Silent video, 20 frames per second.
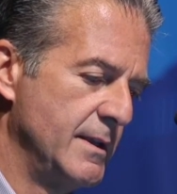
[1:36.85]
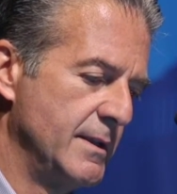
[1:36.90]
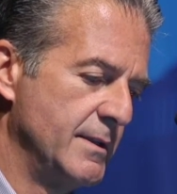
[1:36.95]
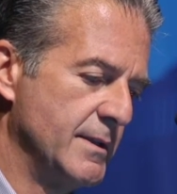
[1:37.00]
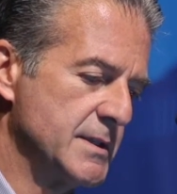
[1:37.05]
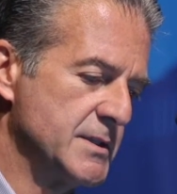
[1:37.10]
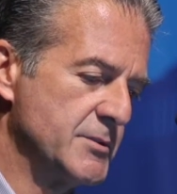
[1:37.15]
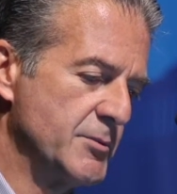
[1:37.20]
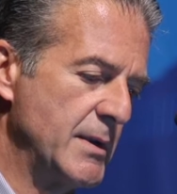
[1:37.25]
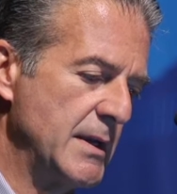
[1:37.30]

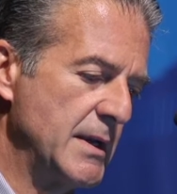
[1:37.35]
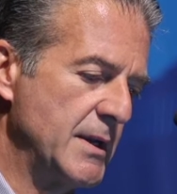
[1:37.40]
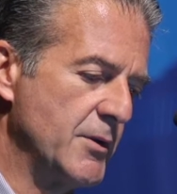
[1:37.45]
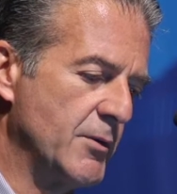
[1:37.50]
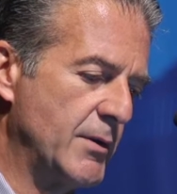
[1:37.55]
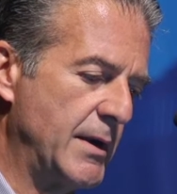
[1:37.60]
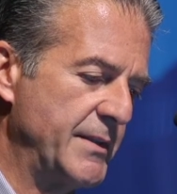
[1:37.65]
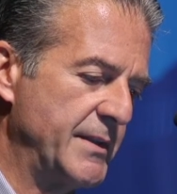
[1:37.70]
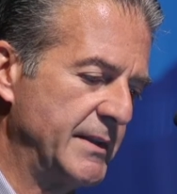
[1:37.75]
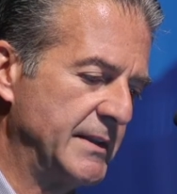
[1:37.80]
There's really
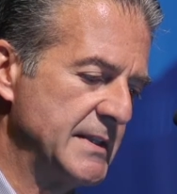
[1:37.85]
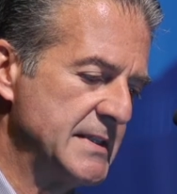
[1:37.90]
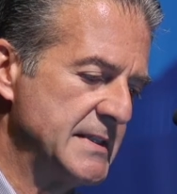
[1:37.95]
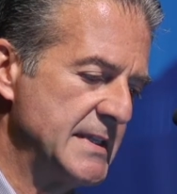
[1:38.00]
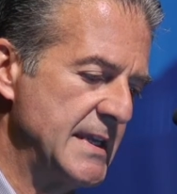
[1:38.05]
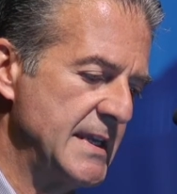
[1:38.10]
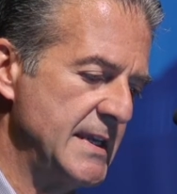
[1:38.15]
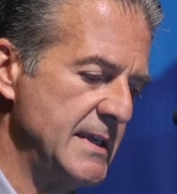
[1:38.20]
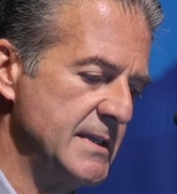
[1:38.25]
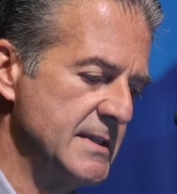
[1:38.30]
no other
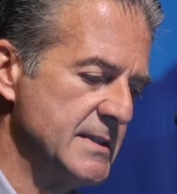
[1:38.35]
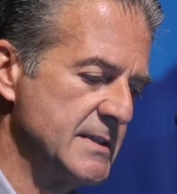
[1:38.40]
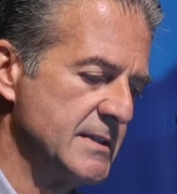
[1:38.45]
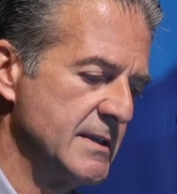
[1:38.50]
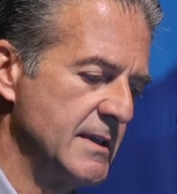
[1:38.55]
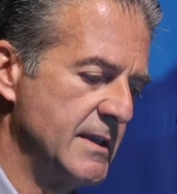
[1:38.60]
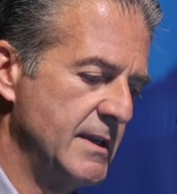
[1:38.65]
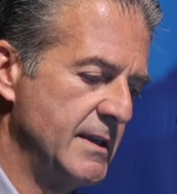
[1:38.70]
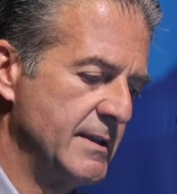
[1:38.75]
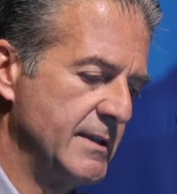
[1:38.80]
disease
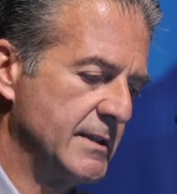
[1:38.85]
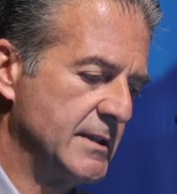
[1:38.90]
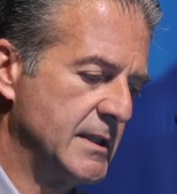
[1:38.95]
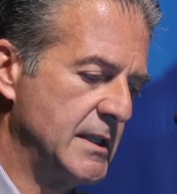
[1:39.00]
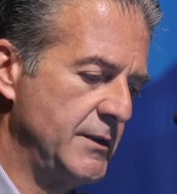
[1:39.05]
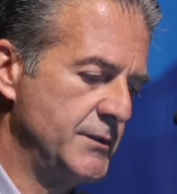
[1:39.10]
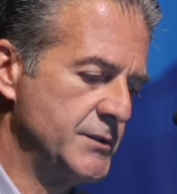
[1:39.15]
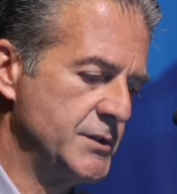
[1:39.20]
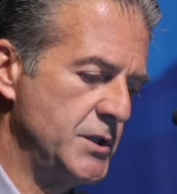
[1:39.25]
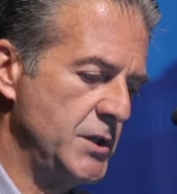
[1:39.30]
that
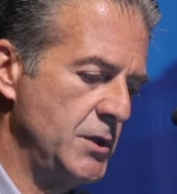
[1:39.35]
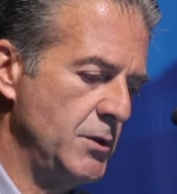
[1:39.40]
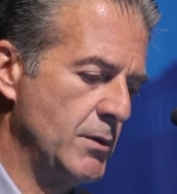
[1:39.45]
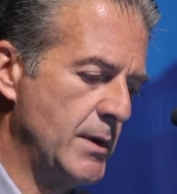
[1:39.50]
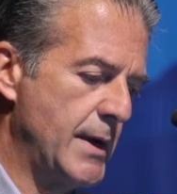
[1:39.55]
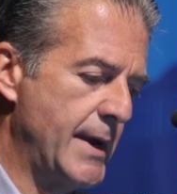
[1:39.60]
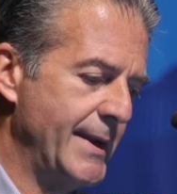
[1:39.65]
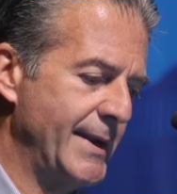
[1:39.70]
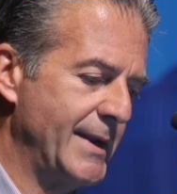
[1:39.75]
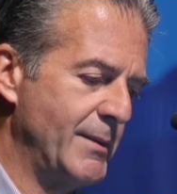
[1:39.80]
gives you
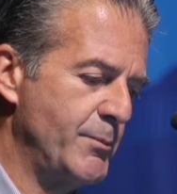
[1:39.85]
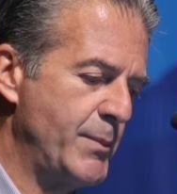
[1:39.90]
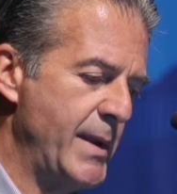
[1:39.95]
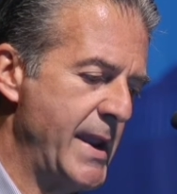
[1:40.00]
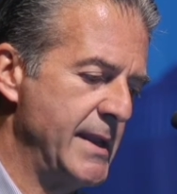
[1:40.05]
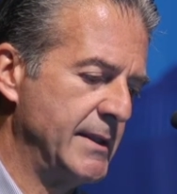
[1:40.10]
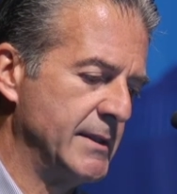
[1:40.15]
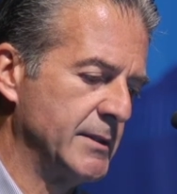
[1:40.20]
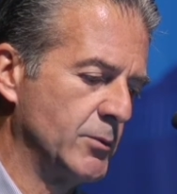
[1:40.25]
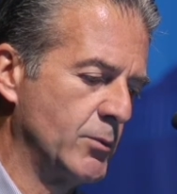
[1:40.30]

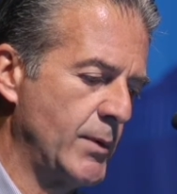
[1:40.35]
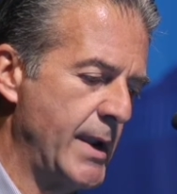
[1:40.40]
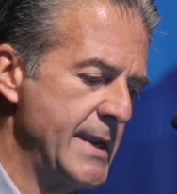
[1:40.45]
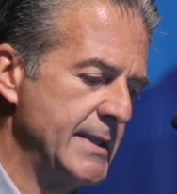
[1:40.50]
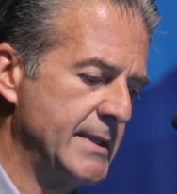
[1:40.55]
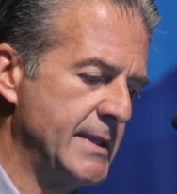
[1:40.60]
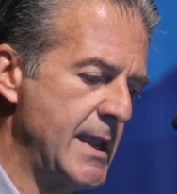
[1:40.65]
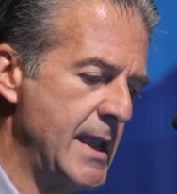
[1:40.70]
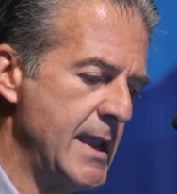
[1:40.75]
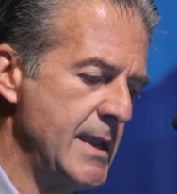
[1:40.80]
unabated
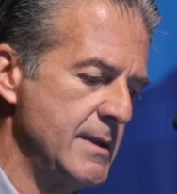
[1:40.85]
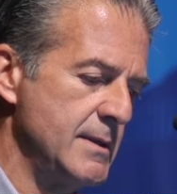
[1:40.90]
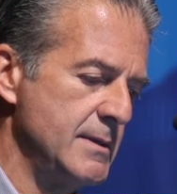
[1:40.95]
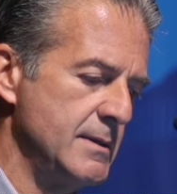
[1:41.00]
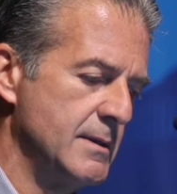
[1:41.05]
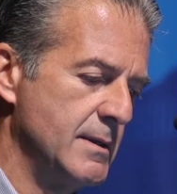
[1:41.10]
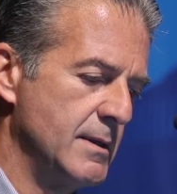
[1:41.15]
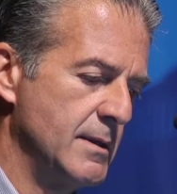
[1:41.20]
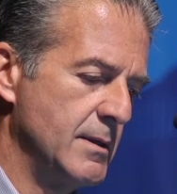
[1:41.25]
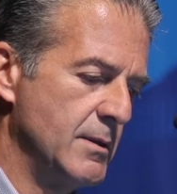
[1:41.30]
weight
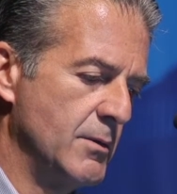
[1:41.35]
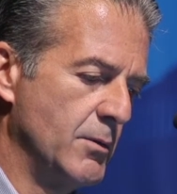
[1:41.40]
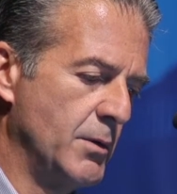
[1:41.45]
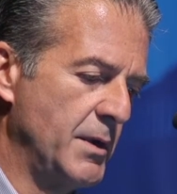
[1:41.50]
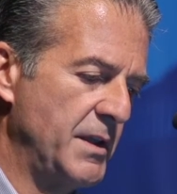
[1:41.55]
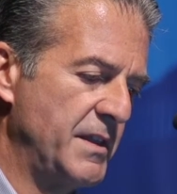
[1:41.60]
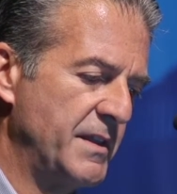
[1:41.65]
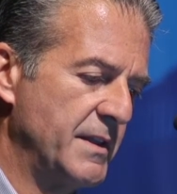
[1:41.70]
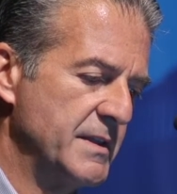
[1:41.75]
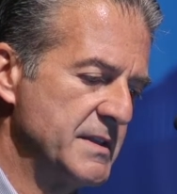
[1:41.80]
gain
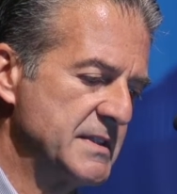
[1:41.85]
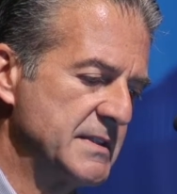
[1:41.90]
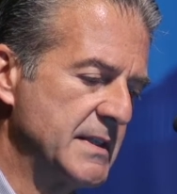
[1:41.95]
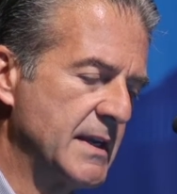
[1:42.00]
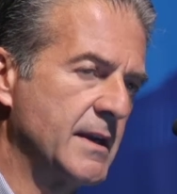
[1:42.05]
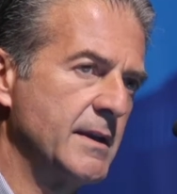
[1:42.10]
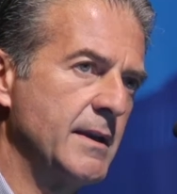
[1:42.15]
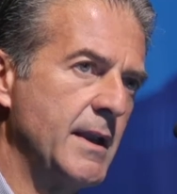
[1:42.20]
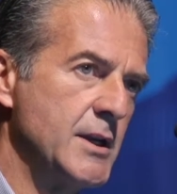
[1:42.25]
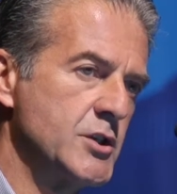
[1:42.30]
with
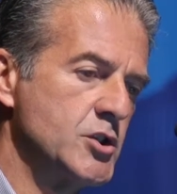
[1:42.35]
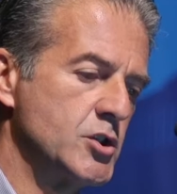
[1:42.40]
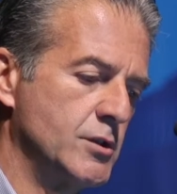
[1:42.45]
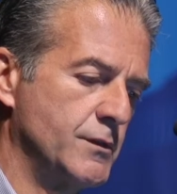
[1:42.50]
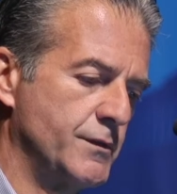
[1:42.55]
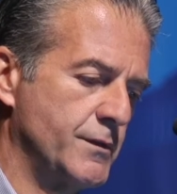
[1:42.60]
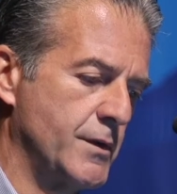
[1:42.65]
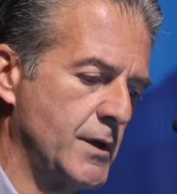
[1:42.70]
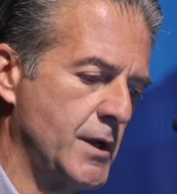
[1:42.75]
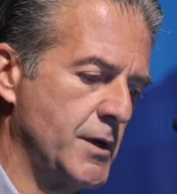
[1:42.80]
stagnation
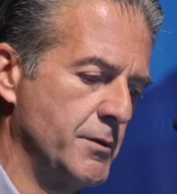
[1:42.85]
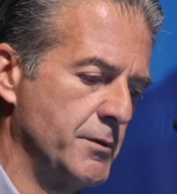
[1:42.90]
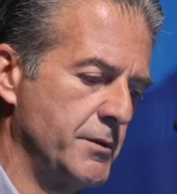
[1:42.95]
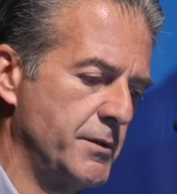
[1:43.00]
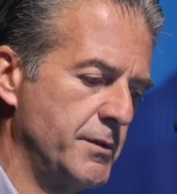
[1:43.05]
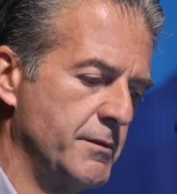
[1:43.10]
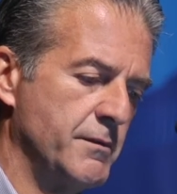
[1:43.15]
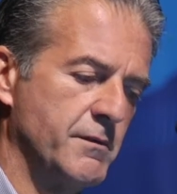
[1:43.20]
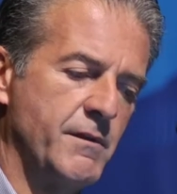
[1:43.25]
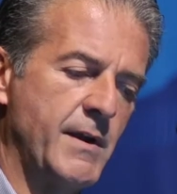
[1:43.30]
of
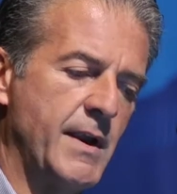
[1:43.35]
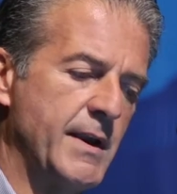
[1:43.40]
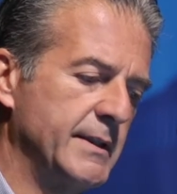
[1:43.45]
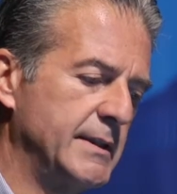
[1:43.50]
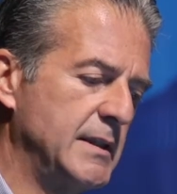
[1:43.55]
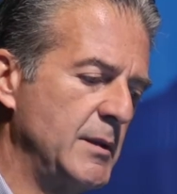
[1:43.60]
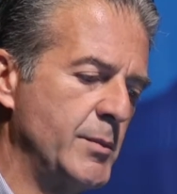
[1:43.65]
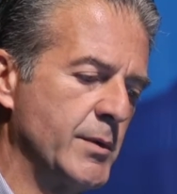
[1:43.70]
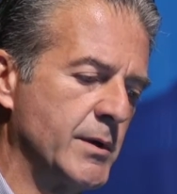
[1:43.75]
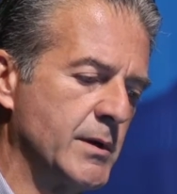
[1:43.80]
growth. Very
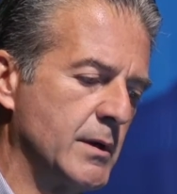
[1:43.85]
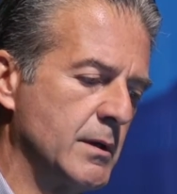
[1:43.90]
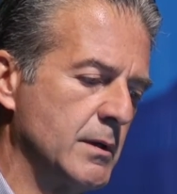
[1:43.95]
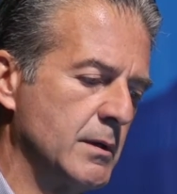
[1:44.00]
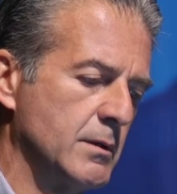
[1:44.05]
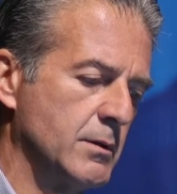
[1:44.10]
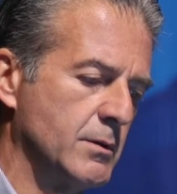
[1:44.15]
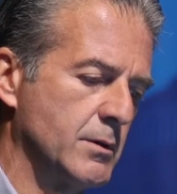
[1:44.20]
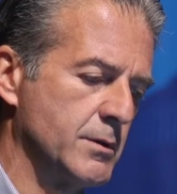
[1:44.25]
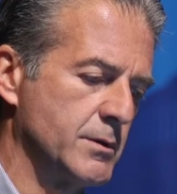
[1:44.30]

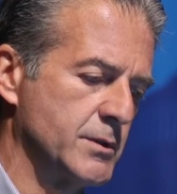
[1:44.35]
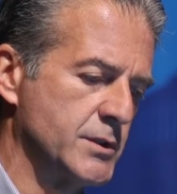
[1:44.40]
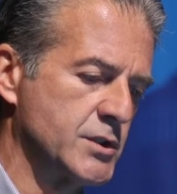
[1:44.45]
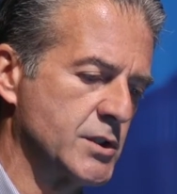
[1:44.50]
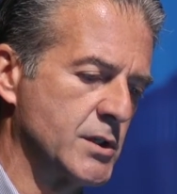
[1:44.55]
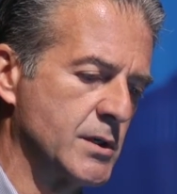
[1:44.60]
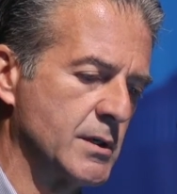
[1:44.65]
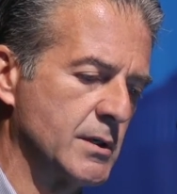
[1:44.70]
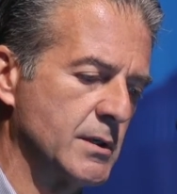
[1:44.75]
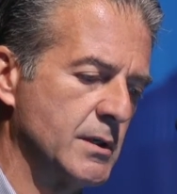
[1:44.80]
typical growth
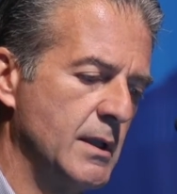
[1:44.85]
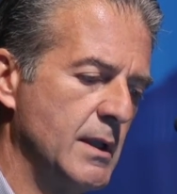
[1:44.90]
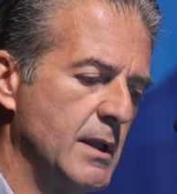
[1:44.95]
chart.